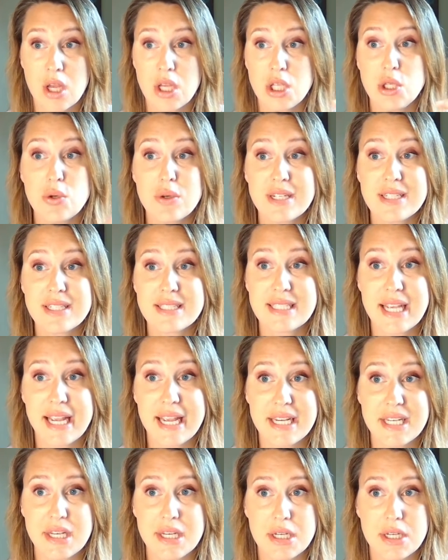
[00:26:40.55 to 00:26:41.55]
You can
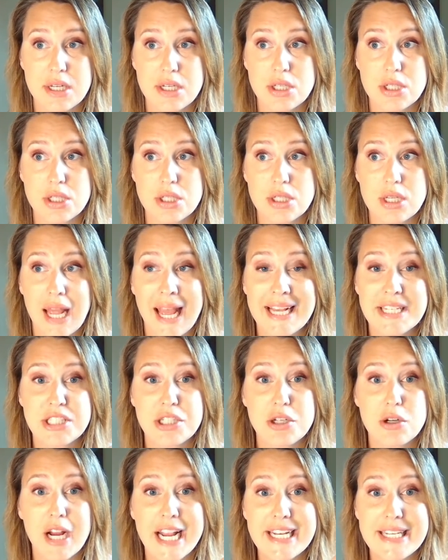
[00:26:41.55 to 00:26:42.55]
say, has
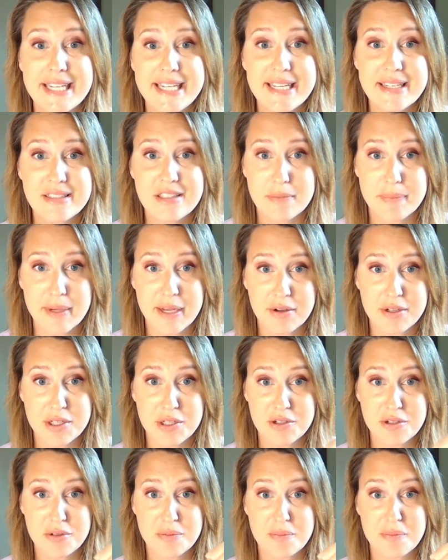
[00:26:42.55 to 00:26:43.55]
your ideas about
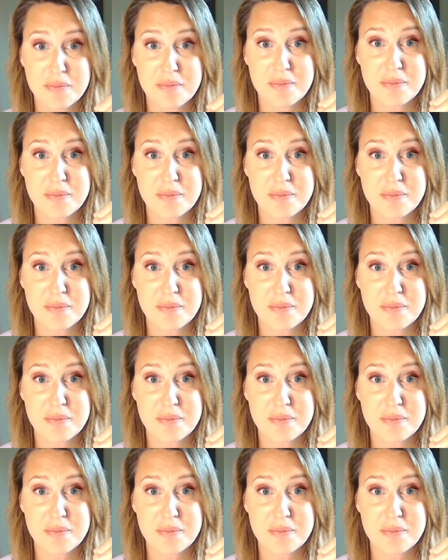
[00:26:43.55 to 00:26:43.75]
your